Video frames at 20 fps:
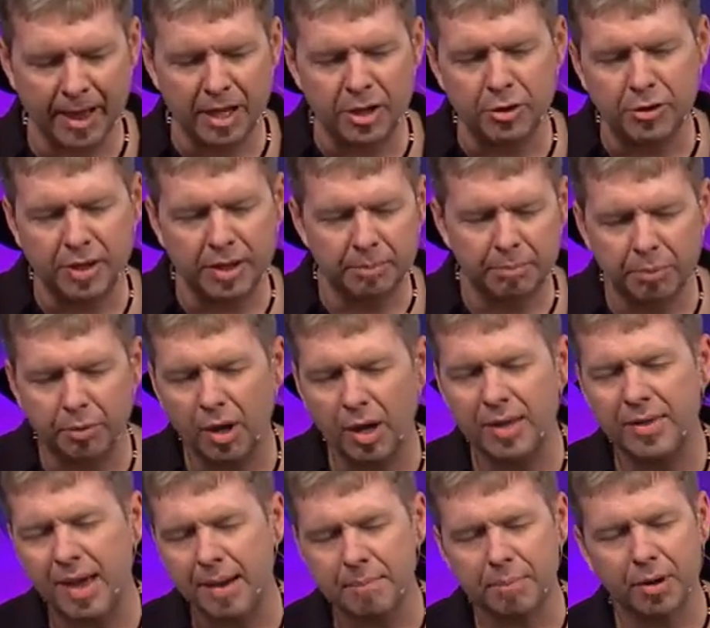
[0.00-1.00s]
You can pray
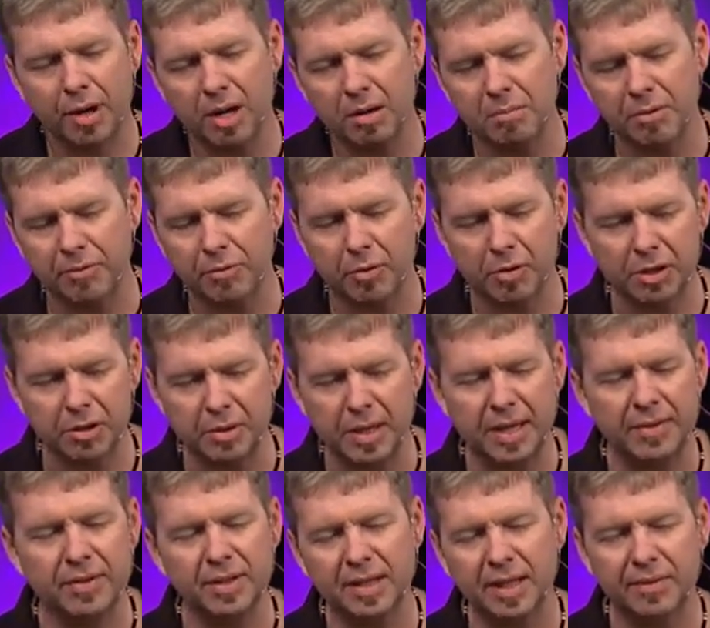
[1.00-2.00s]
that prayer before you
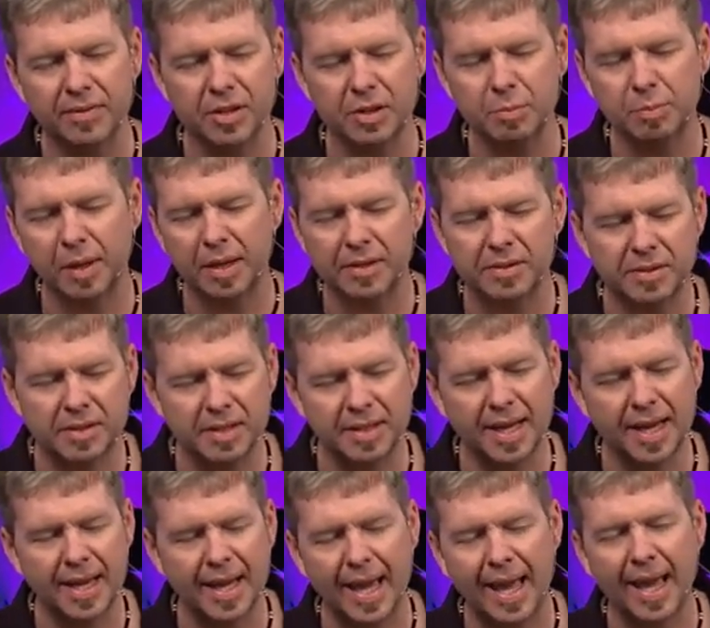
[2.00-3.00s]
even leave this place
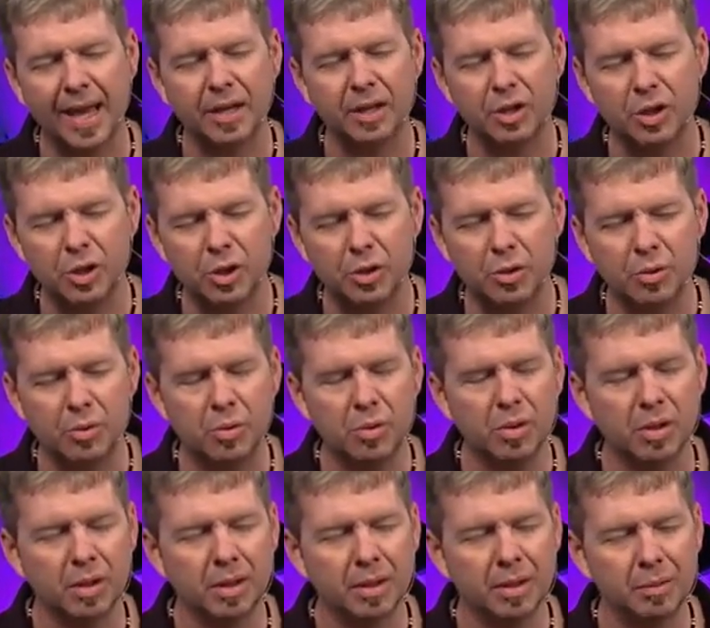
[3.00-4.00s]
today, and you
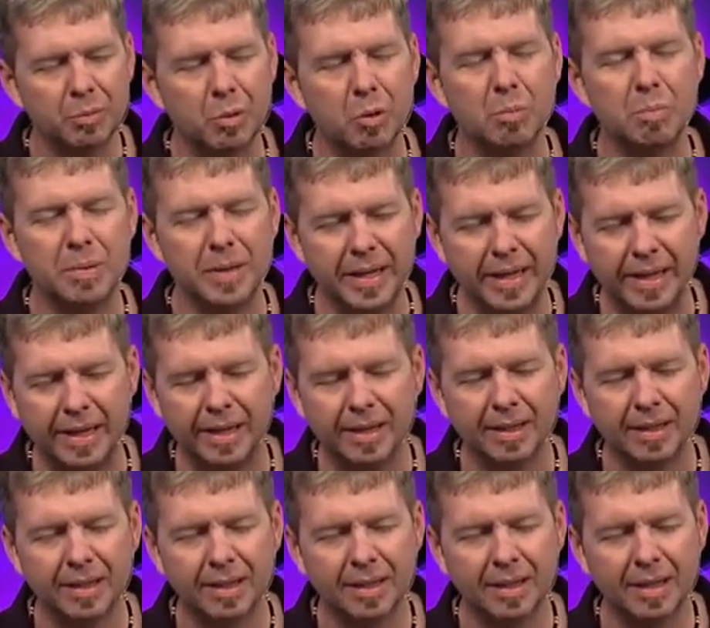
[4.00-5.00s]
will be
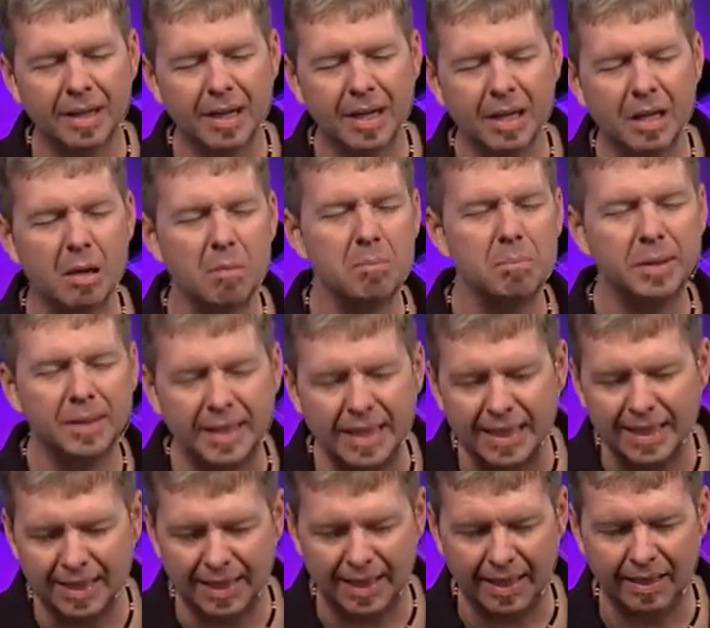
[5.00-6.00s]

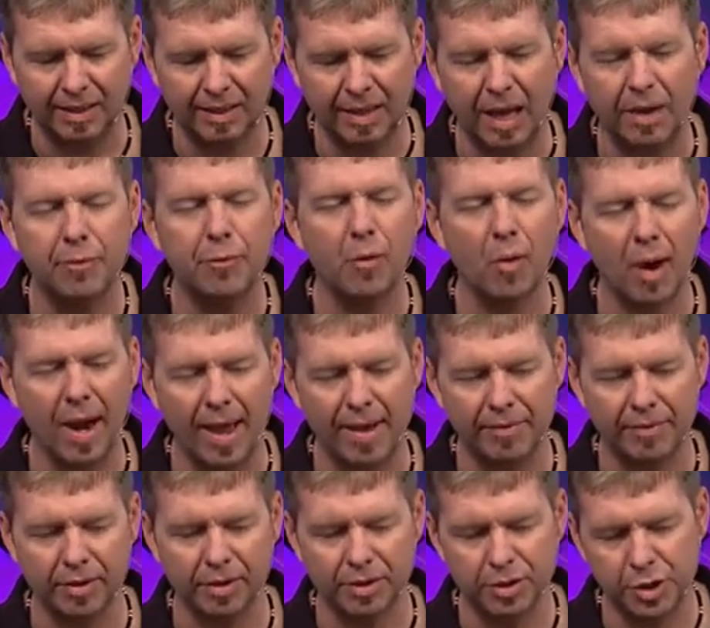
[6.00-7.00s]
completely and
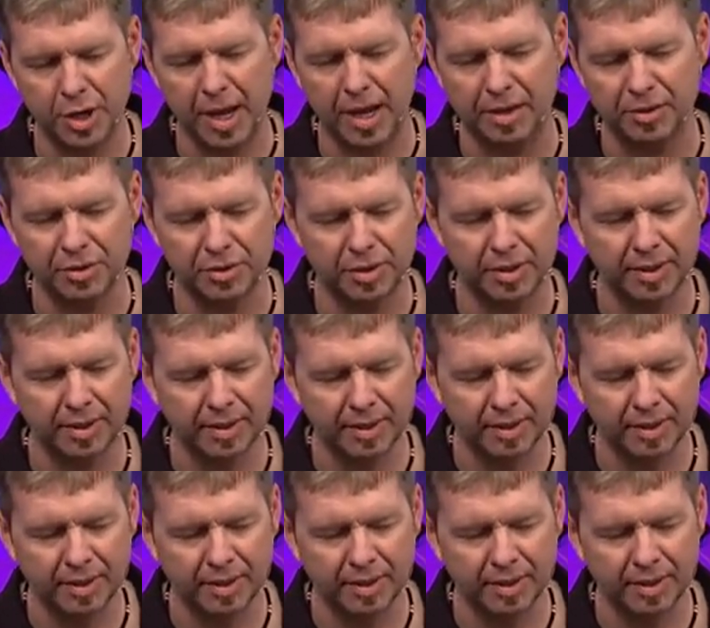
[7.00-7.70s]
forever changed.